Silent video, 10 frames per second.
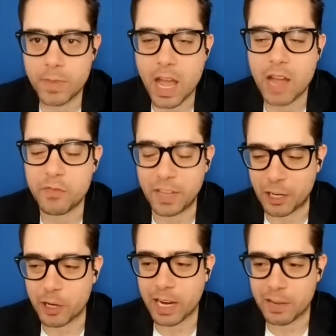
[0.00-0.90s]
I
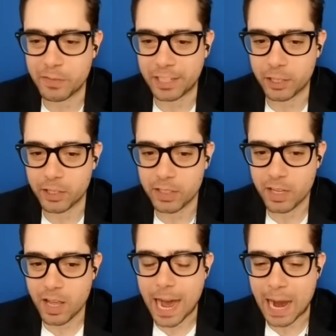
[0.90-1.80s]
figured. I figured.
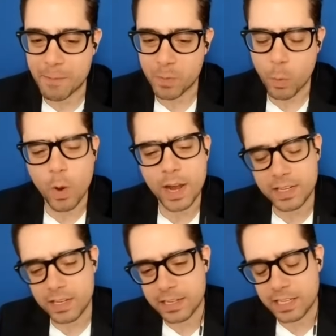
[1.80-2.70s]
Um,
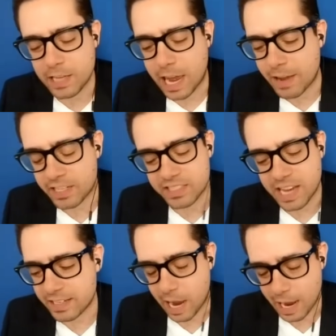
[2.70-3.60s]
what I because
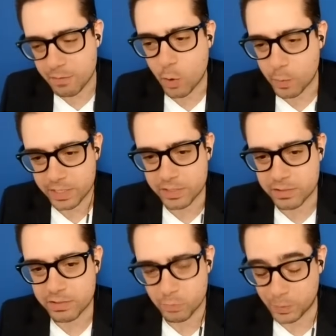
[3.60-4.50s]
I I've
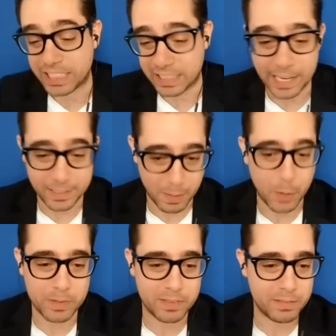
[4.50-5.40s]
always really liked both.